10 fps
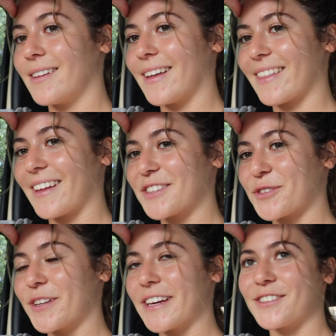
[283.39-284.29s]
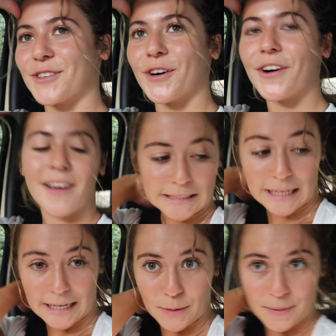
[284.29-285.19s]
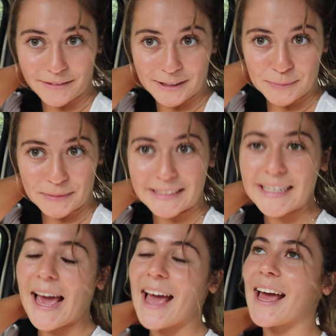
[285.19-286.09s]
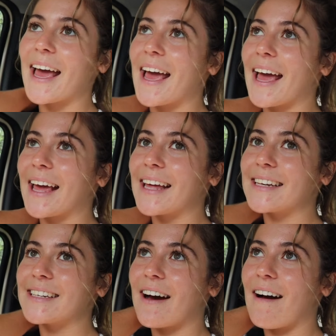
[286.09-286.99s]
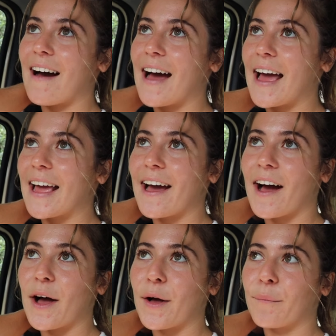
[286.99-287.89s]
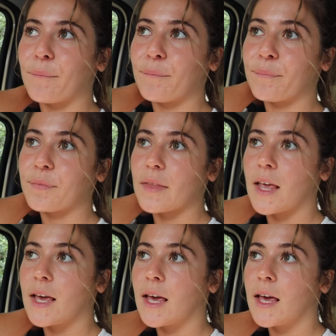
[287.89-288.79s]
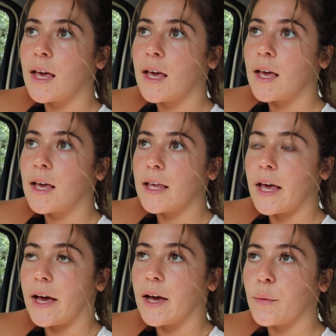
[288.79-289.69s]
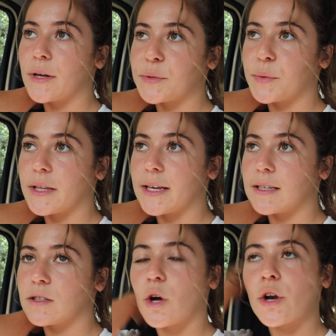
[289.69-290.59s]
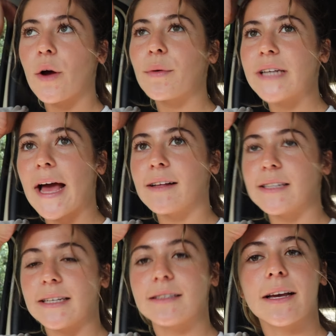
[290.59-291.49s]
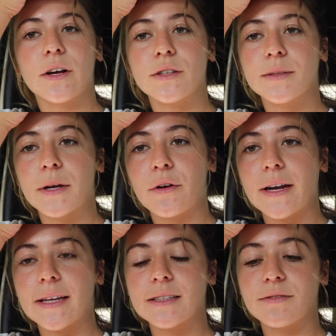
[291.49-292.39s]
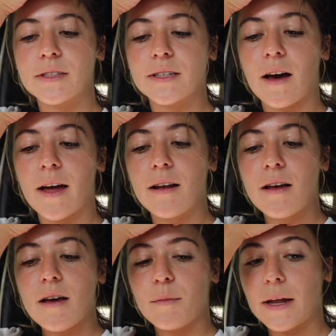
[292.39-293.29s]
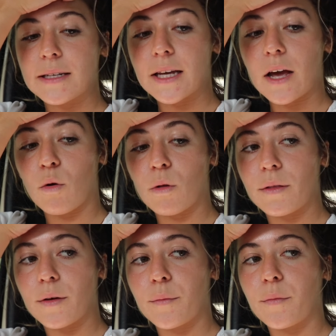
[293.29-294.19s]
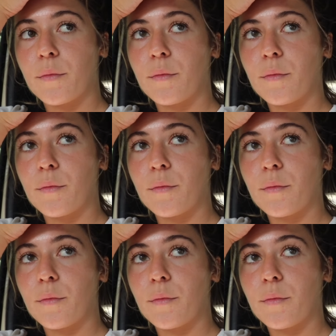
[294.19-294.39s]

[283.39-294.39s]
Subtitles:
Like that's all I saw. I got my photos printed and I yeah, went to Woolies. Oh no, I went to Aldi's and got some ingredients for tonight, but I didn't get all of them.